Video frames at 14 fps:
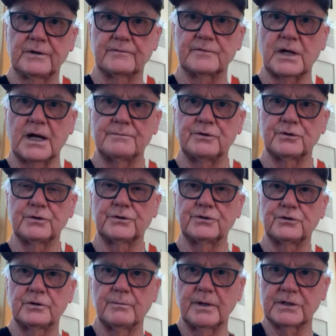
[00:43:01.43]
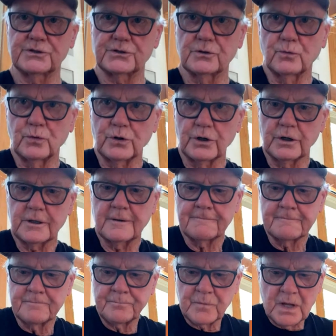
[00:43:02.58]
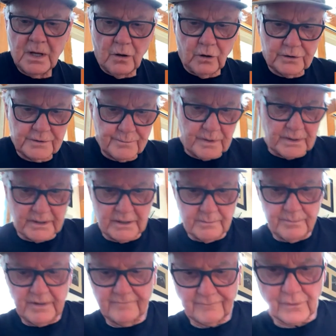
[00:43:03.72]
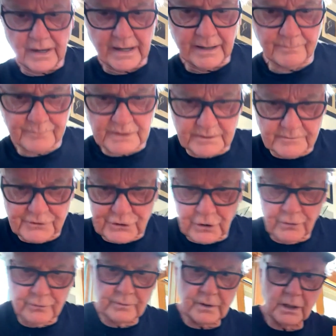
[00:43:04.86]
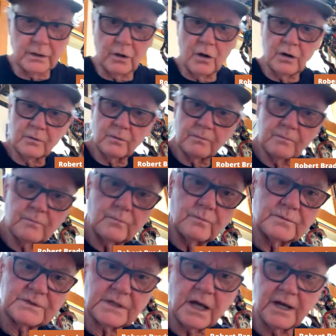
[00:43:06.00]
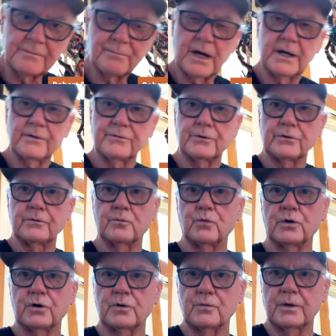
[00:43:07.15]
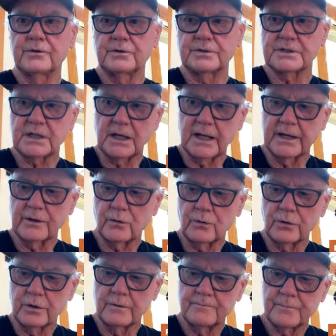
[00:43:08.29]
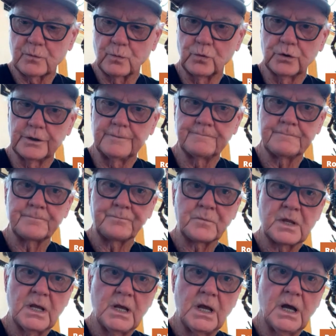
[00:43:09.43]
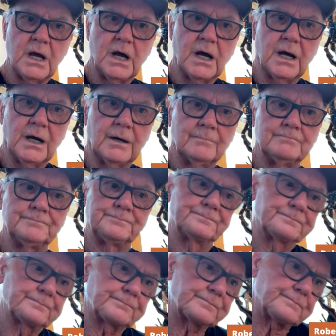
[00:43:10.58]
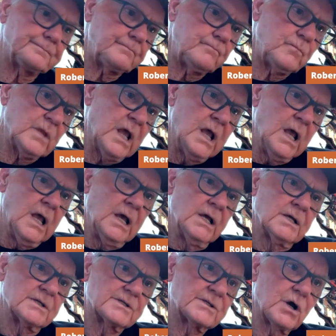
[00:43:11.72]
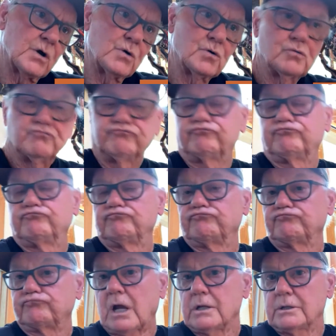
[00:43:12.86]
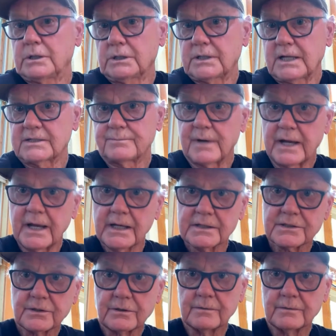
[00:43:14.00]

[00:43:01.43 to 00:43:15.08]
of time doing two-dimensional work, ultimately to be framed and shown alongside my other work, whether it's clay or wood. Um, so I think that's my answer.